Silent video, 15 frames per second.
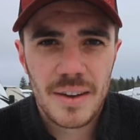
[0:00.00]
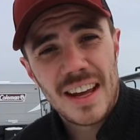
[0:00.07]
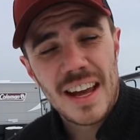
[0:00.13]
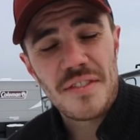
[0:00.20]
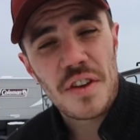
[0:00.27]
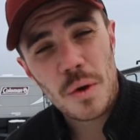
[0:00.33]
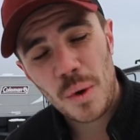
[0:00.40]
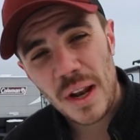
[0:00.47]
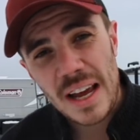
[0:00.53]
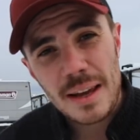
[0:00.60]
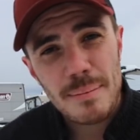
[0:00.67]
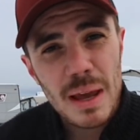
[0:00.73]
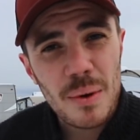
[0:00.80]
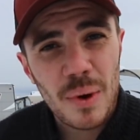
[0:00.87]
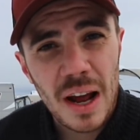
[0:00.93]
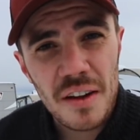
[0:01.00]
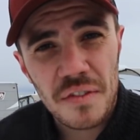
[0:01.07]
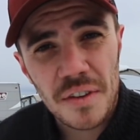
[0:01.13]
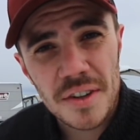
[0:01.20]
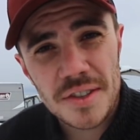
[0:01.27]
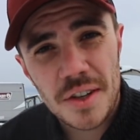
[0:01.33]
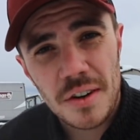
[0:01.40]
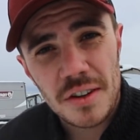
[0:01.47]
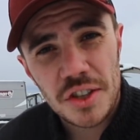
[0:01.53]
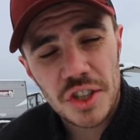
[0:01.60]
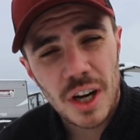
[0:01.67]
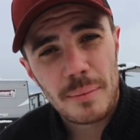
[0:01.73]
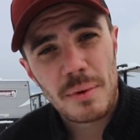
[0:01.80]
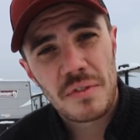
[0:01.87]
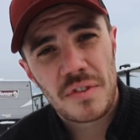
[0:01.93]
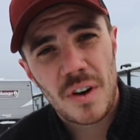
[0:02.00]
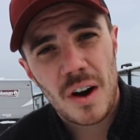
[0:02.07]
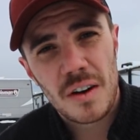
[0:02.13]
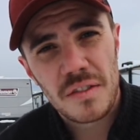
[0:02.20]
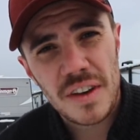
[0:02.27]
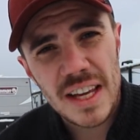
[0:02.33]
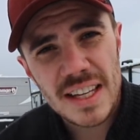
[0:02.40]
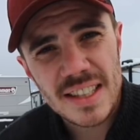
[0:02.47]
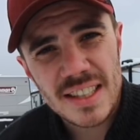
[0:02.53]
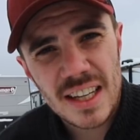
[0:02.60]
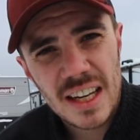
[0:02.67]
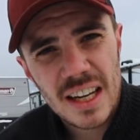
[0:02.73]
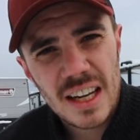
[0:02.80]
If you were like me when I first started shopping for RVs,